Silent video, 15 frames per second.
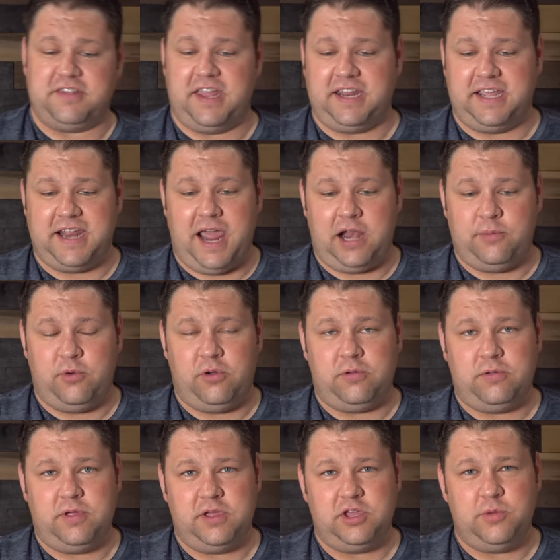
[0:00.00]
skinning an
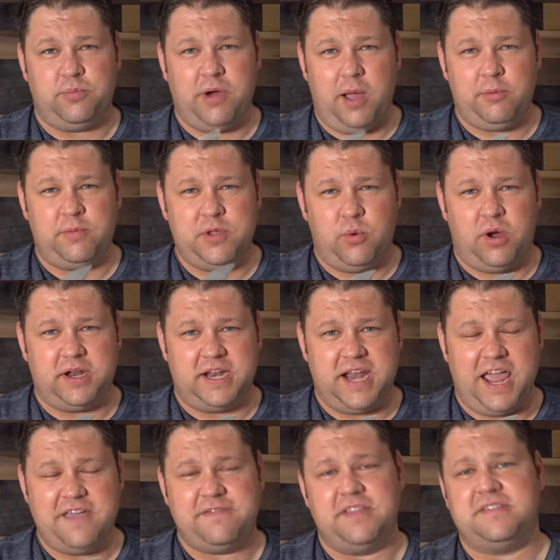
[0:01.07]
animal, you probably want a
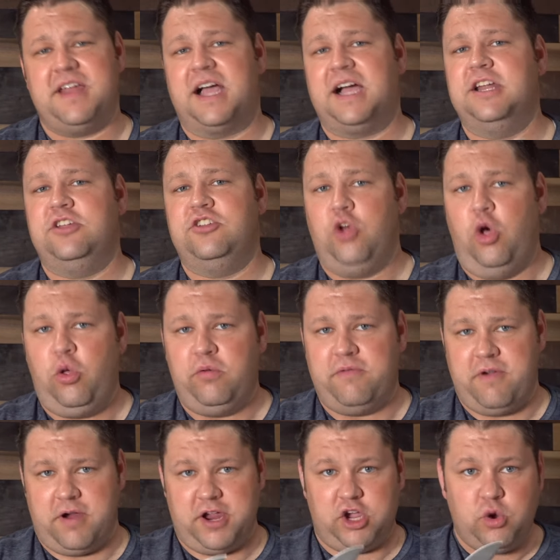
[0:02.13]
knife that's not going to dull
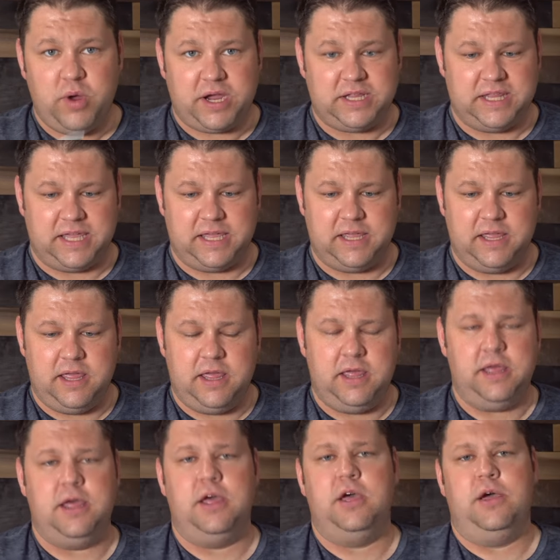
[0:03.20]
very quickly,
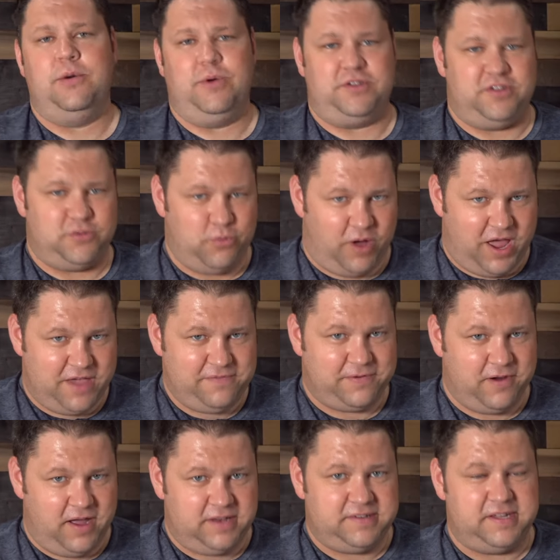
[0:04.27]
which is why for
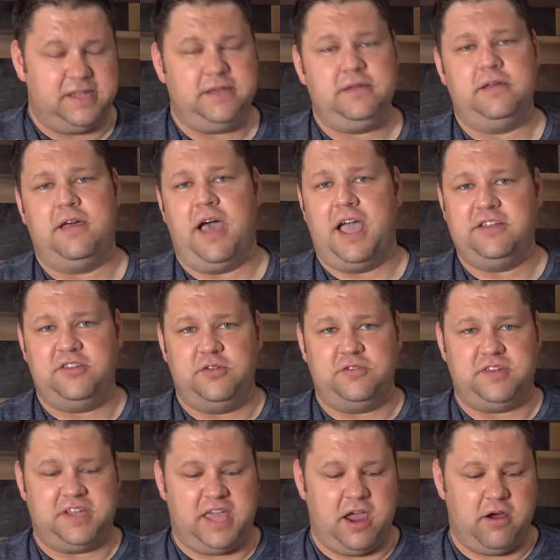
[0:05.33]
hunting, I choose
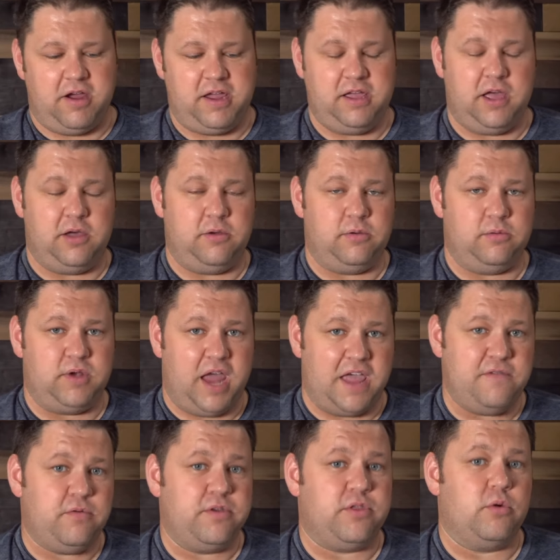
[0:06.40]
to carry a
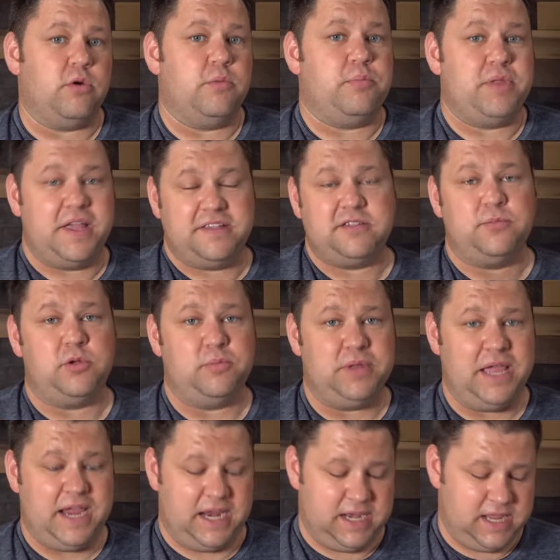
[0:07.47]
knife with a replaceable
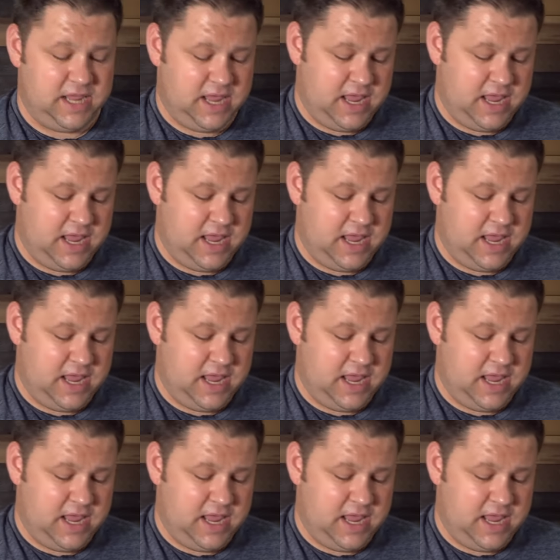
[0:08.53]
blade.